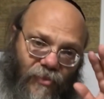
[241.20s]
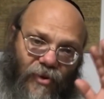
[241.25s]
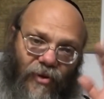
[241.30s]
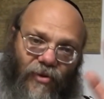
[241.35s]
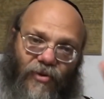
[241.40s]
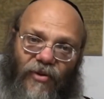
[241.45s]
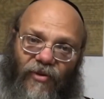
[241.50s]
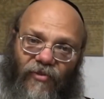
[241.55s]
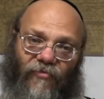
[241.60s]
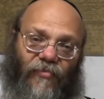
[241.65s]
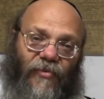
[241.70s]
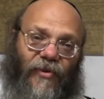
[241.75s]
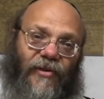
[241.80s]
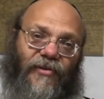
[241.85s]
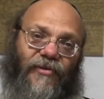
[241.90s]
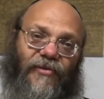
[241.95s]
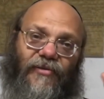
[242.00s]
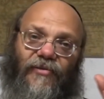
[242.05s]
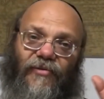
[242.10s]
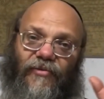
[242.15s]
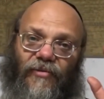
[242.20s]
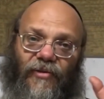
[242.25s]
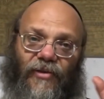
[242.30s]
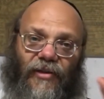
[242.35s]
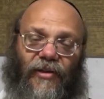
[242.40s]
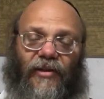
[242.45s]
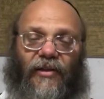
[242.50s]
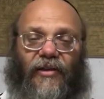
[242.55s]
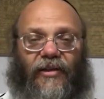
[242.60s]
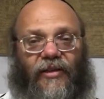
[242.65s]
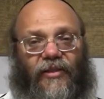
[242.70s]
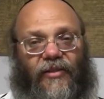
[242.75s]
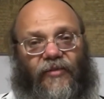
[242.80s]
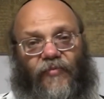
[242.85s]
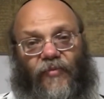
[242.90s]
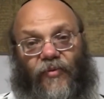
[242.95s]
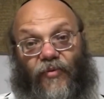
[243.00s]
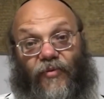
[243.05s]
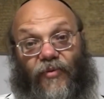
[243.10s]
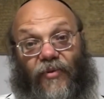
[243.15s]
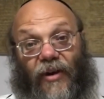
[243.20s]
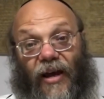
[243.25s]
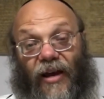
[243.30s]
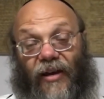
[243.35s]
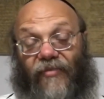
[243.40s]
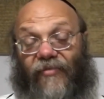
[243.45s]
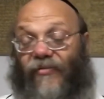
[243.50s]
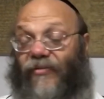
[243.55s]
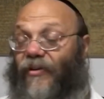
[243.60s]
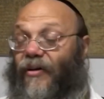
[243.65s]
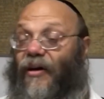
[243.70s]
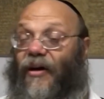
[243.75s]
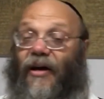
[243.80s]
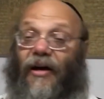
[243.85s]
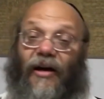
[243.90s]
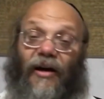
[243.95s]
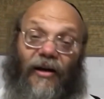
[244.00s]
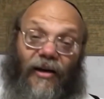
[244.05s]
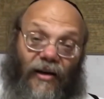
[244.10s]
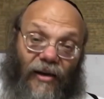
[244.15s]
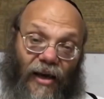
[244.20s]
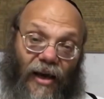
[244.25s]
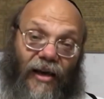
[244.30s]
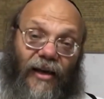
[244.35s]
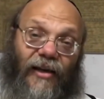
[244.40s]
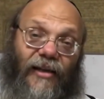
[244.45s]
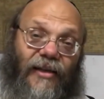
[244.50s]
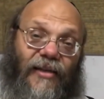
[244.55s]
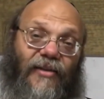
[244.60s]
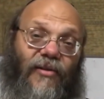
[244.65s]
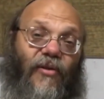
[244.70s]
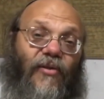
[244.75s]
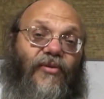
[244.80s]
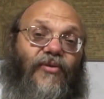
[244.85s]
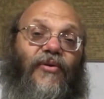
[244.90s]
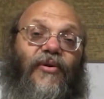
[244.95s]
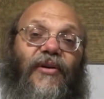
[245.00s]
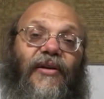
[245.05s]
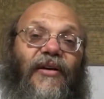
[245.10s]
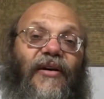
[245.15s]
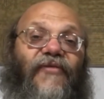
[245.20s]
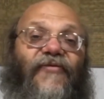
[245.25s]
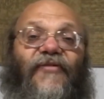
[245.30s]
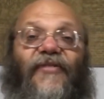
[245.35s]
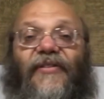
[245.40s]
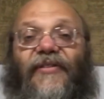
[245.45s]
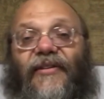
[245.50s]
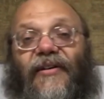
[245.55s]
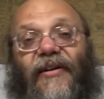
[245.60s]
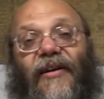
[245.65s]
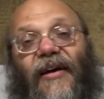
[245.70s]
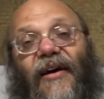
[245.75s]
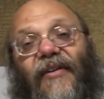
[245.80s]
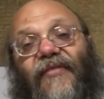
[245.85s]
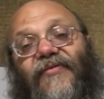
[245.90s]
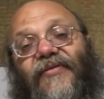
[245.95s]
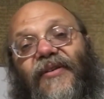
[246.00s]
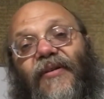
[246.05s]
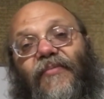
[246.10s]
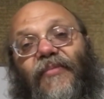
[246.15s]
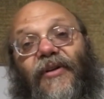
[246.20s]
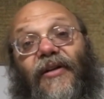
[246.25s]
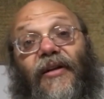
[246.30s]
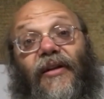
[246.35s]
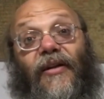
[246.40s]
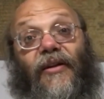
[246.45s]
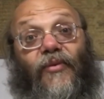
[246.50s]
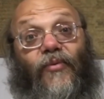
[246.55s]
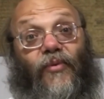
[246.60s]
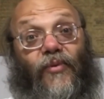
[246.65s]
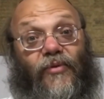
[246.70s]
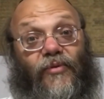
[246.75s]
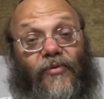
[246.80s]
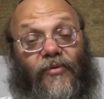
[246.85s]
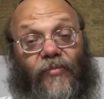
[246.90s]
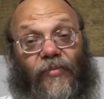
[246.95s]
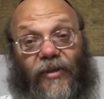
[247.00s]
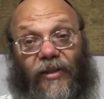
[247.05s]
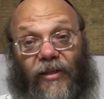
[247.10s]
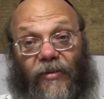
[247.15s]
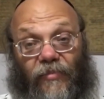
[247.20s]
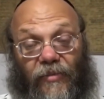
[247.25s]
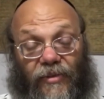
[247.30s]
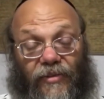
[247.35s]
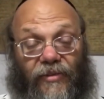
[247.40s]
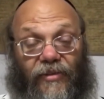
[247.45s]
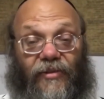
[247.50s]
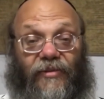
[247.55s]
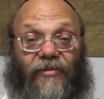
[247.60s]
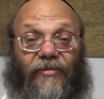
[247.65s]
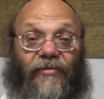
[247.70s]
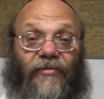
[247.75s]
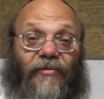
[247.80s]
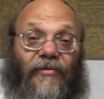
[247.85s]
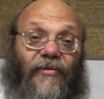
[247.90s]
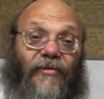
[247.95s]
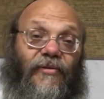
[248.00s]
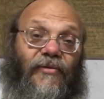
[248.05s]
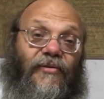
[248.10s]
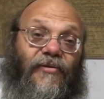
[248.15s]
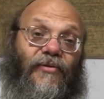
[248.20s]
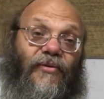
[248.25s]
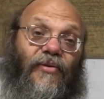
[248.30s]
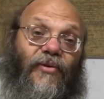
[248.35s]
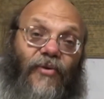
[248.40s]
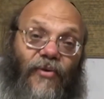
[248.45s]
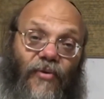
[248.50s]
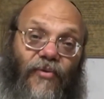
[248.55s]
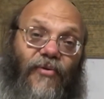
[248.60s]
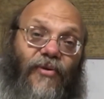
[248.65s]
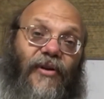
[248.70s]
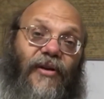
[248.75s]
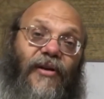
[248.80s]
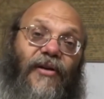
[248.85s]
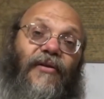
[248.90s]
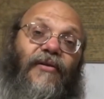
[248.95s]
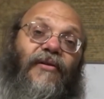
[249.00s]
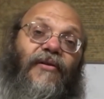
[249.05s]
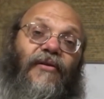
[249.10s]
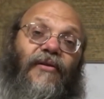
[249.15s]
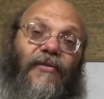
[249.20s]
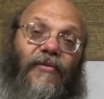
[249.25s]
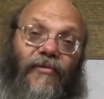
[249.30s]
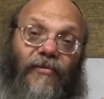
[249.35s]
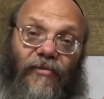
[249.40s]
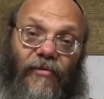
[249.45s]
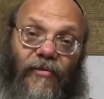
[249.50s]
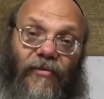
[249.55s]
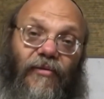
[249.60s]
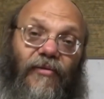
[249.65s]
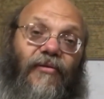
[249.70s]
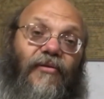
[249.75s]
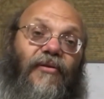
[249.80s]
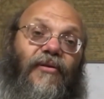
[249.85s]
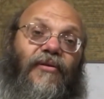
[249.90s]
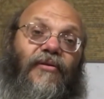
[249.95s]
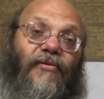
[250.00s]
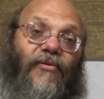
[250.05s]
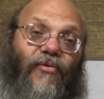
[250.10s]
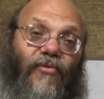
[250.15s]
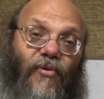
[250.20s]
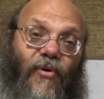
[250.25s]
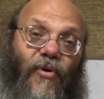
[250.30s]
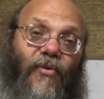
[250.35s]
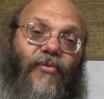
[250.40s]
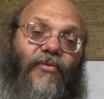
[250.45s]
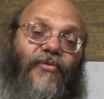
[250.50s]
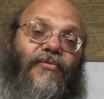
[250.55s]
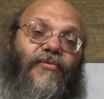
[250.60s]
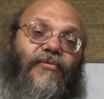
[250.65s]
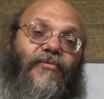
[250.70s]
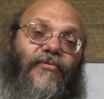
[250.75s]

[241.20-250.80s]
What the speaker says: achievements in his spiritual life, like it is also in their physical life, somebody that wants to build a business. So usually it grows